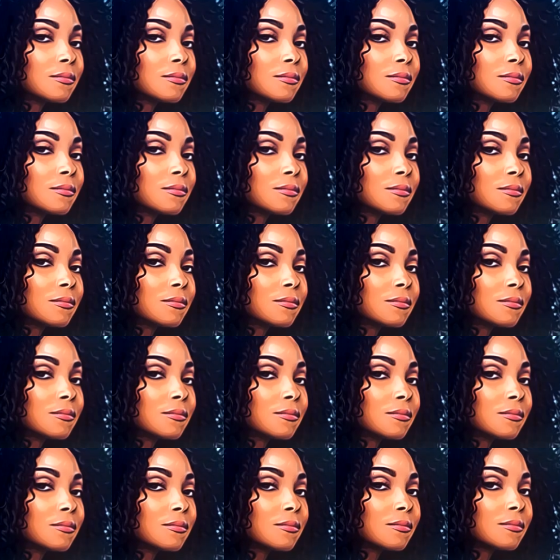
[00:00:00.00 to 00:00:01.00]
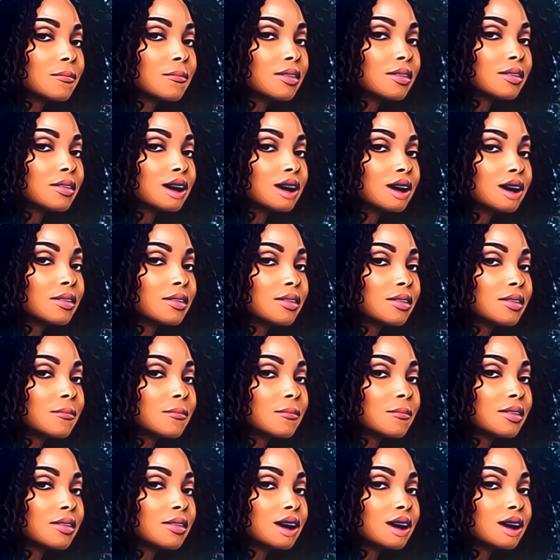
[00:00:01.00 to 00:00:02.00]
to run out the house when the
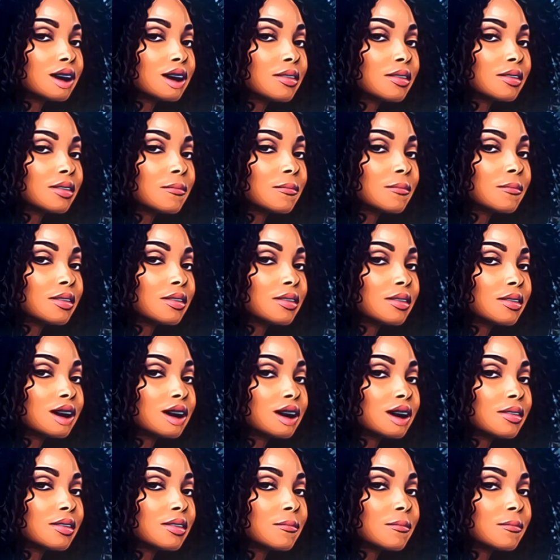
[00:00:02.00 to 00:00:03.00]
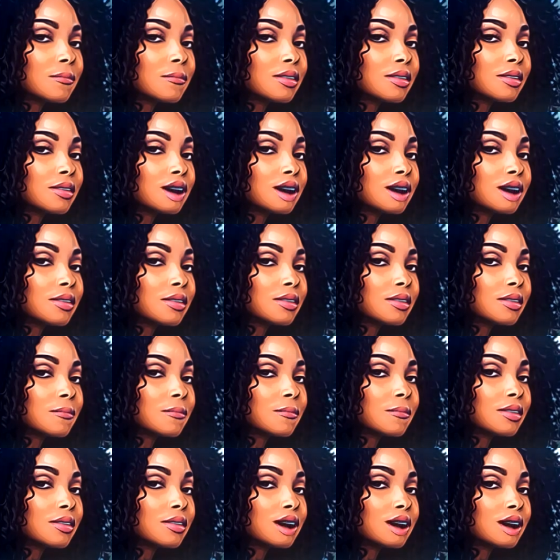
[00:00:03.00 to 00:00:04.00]
guy honked the horn. He was like, But I
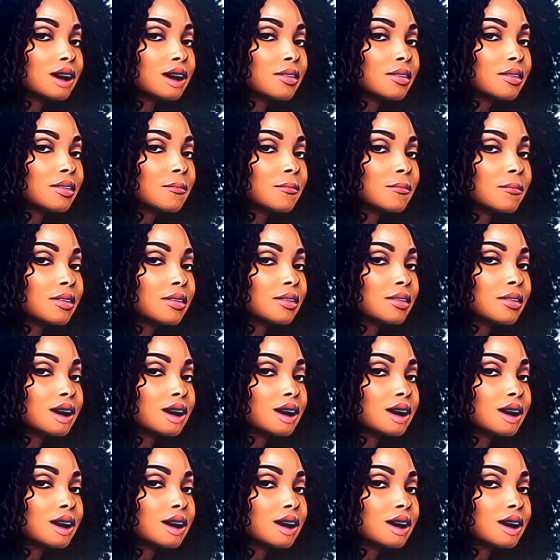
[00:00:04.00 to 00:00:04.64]
stopped her.